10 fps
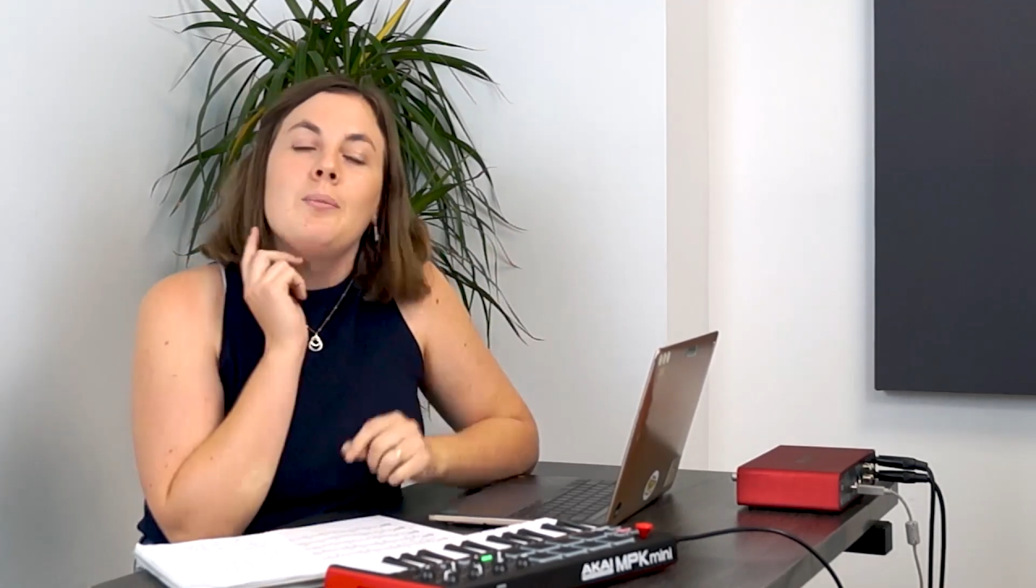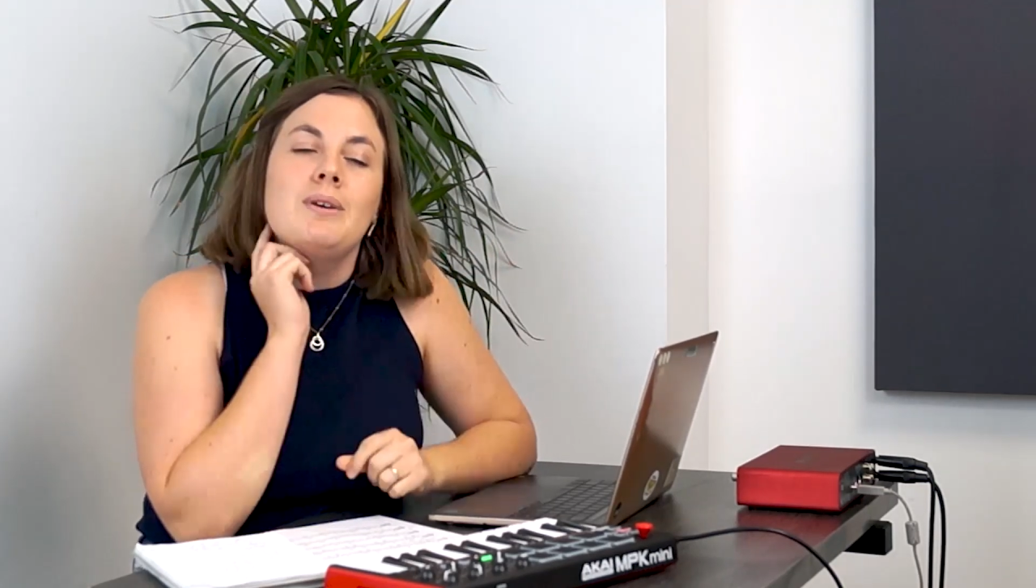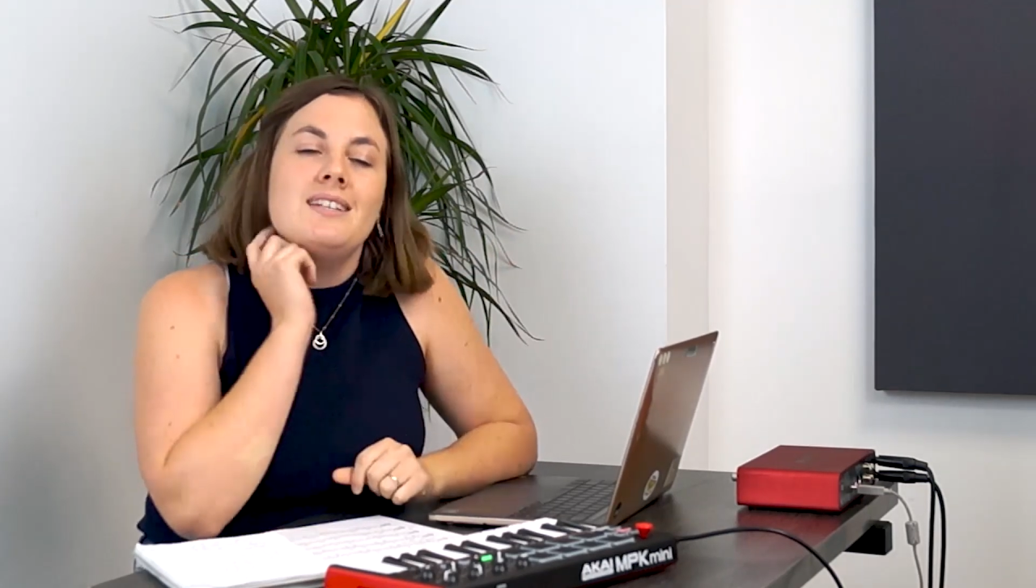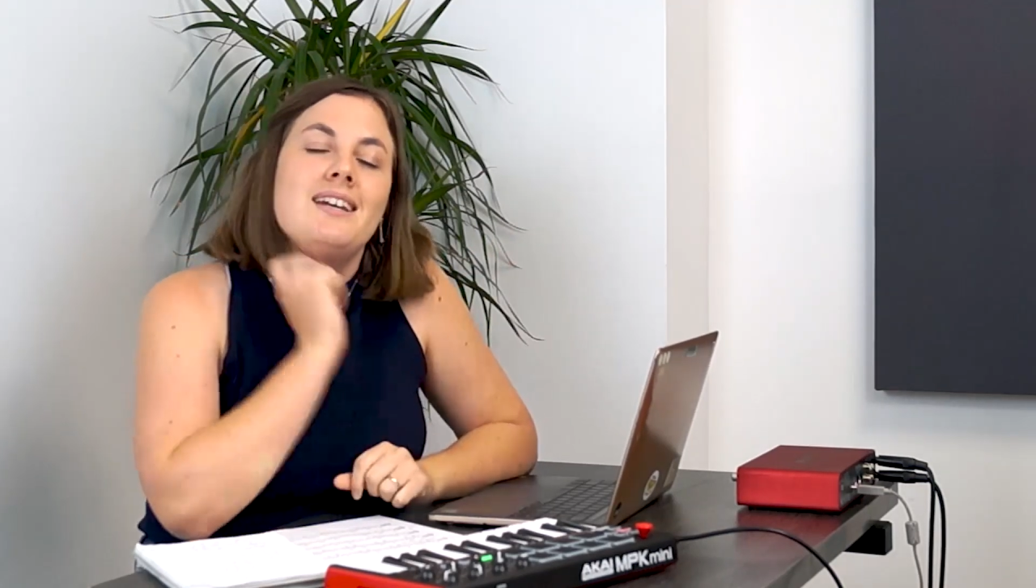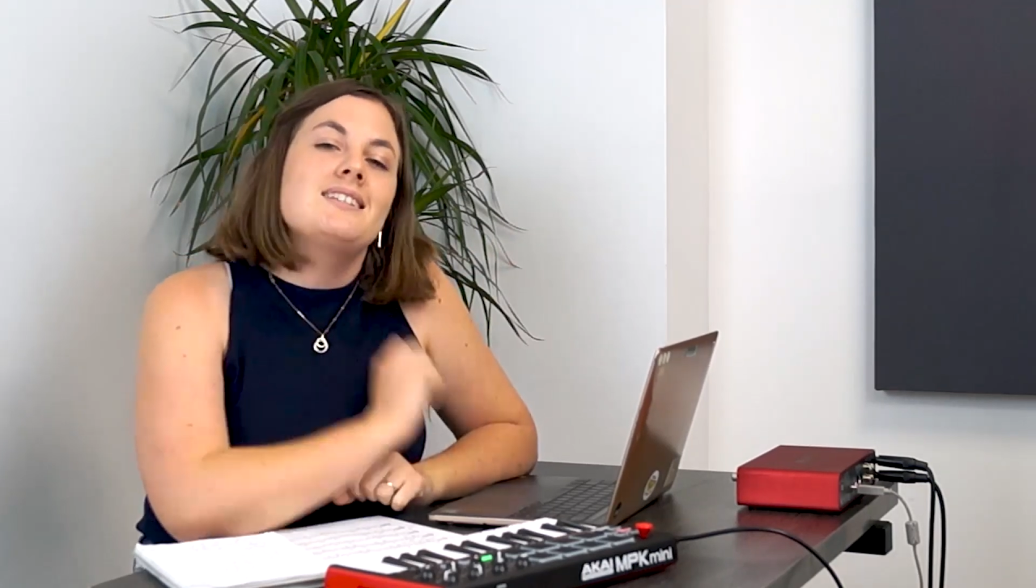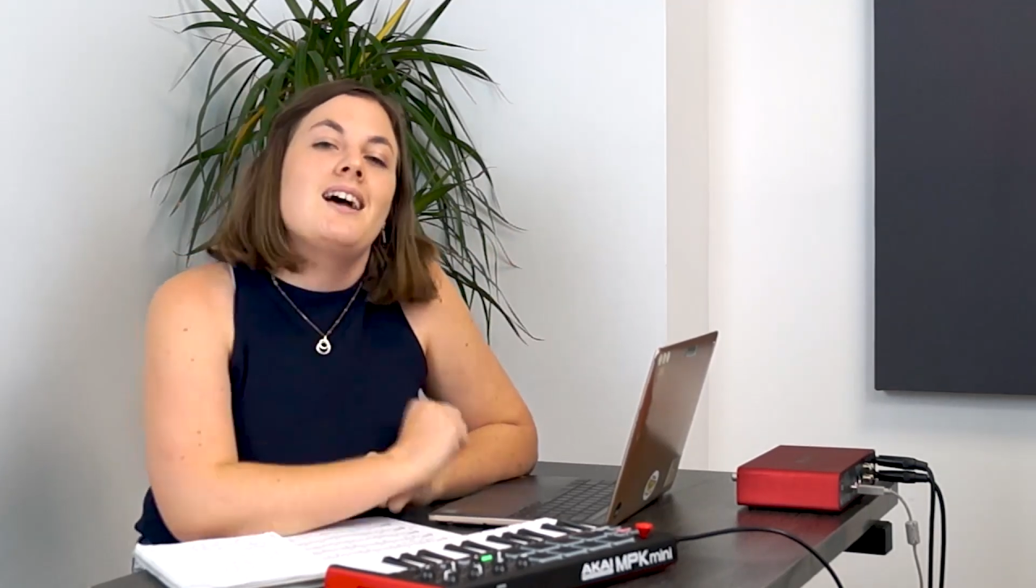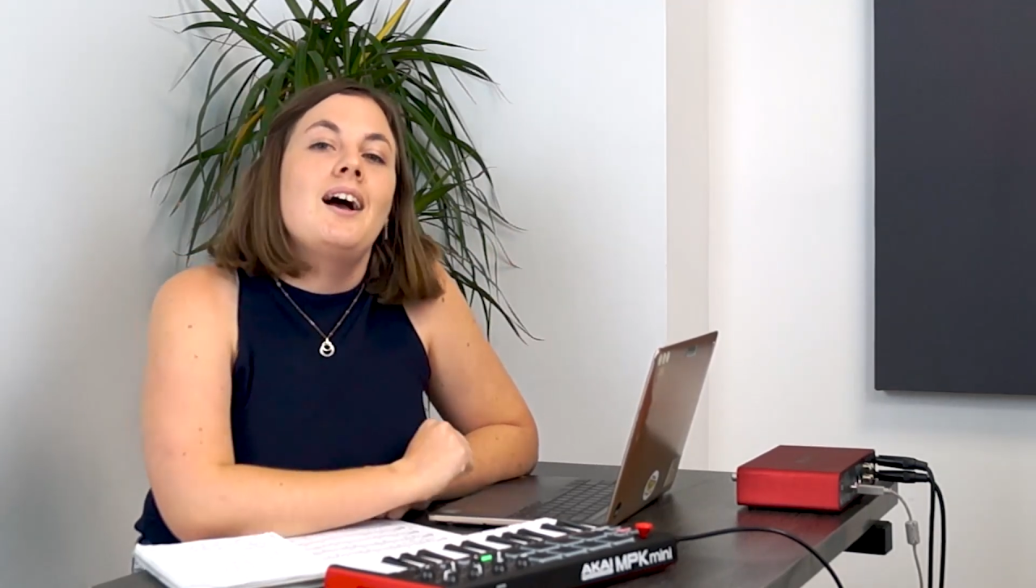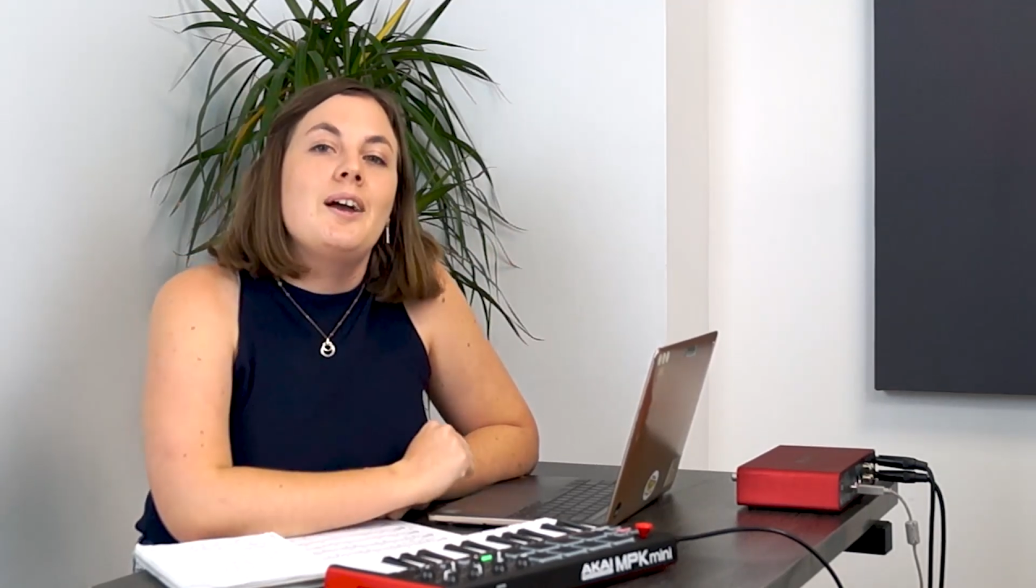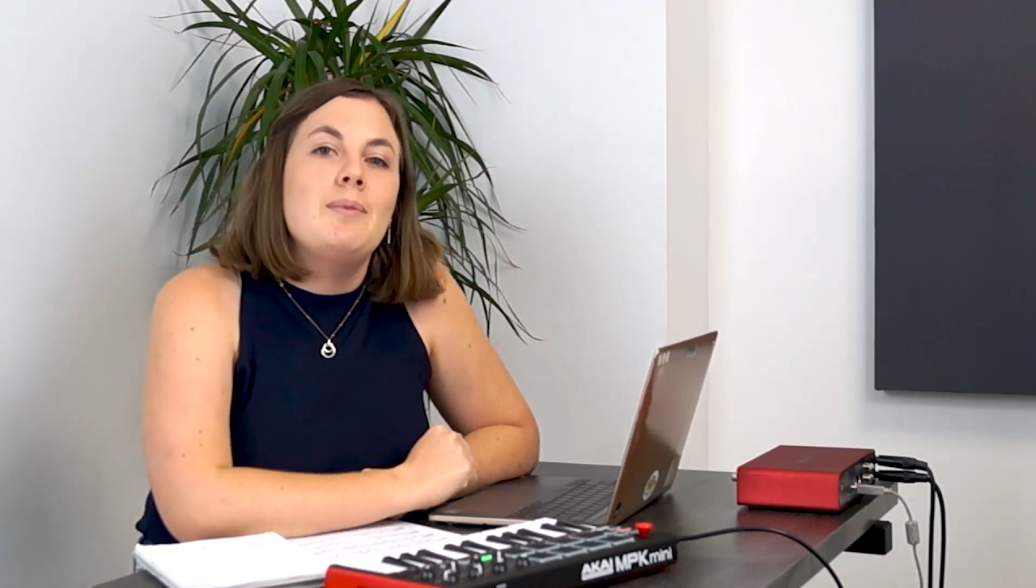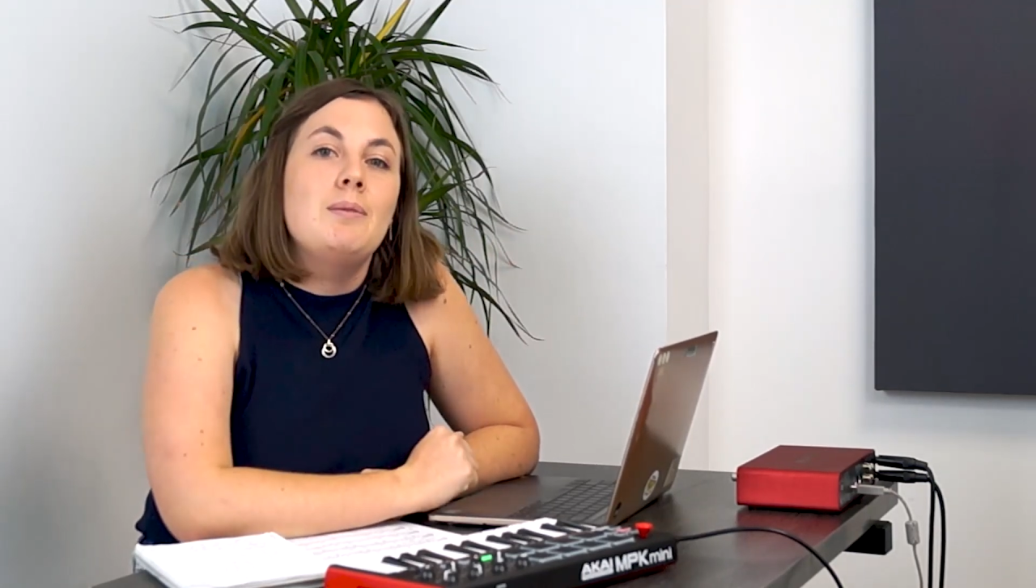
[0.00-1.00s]
But take
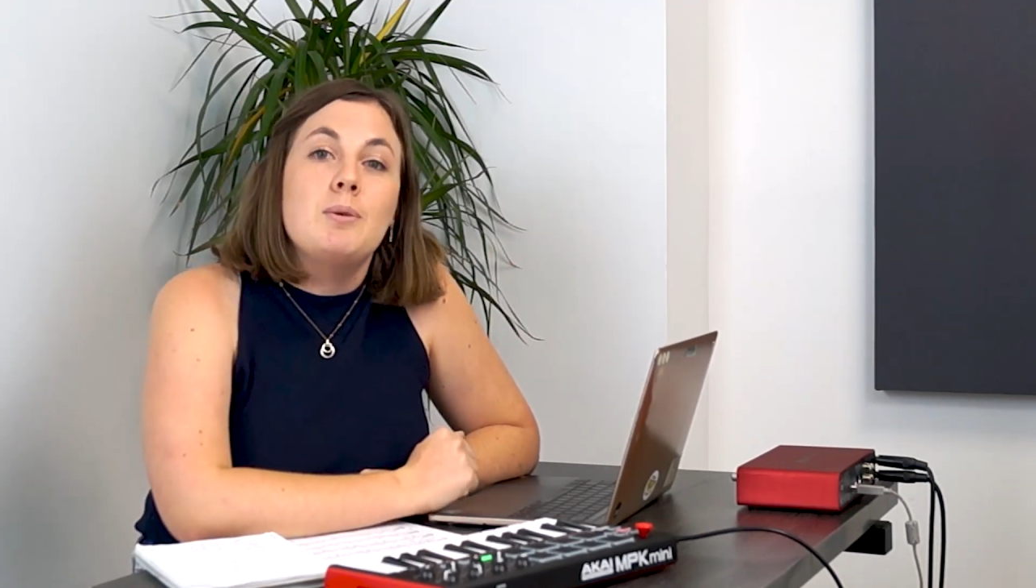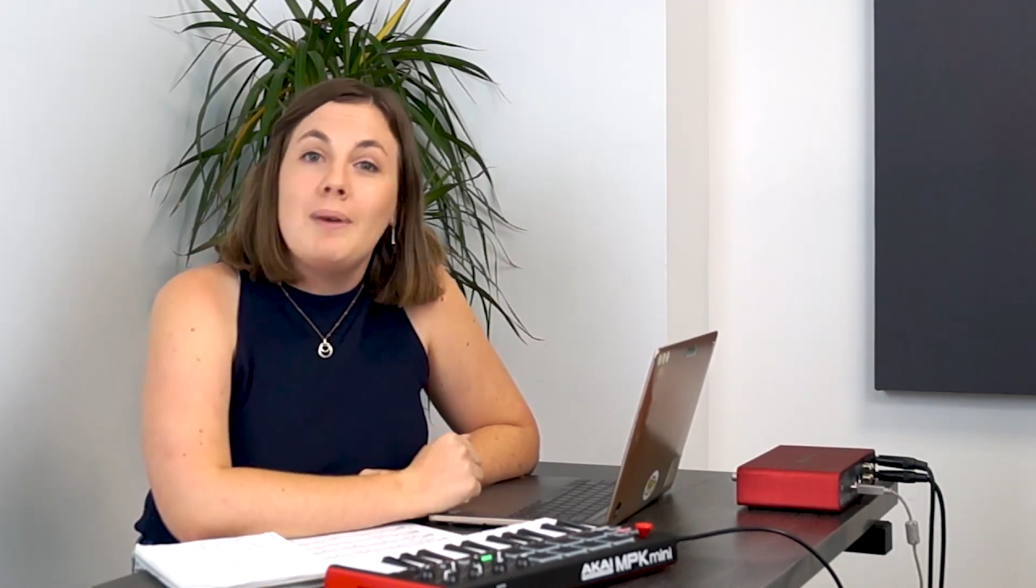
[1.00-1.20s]
time and be